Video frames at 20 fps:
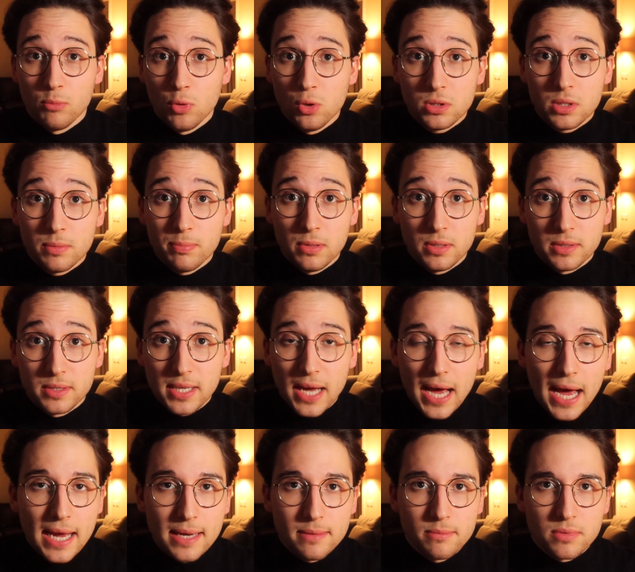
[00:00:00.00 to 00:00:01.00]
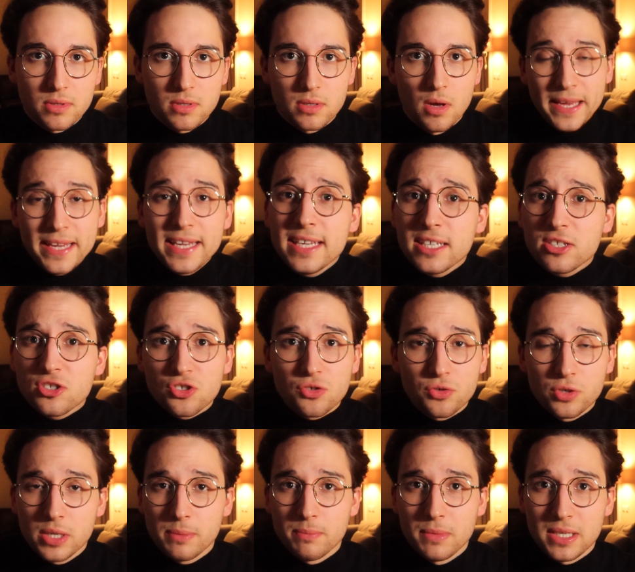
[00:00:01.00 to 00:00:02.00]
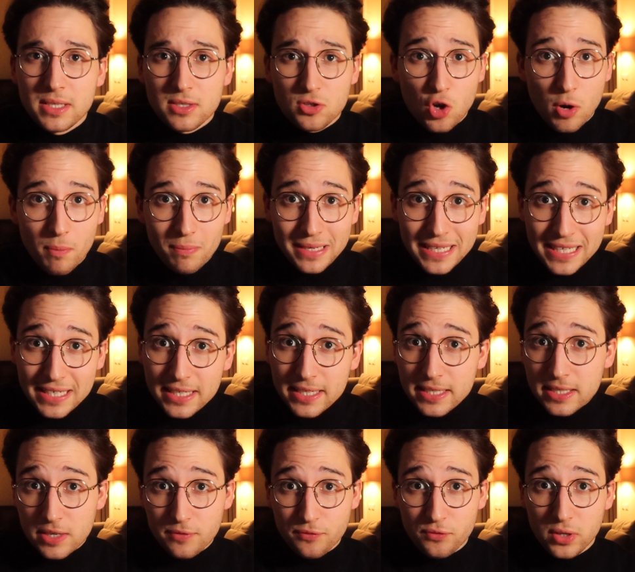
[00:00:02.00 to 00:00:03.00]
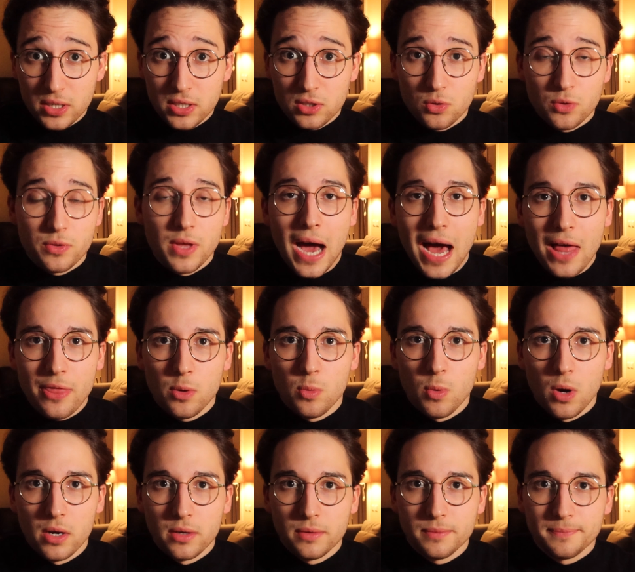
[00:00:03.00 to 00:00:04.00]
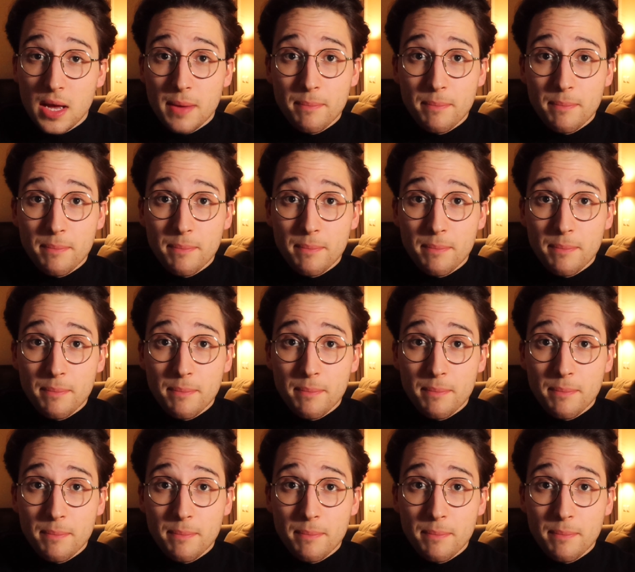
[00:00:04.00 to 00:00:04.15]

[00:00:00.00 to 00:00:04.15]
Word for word: multiple times. Each treatment is completely different to the other one.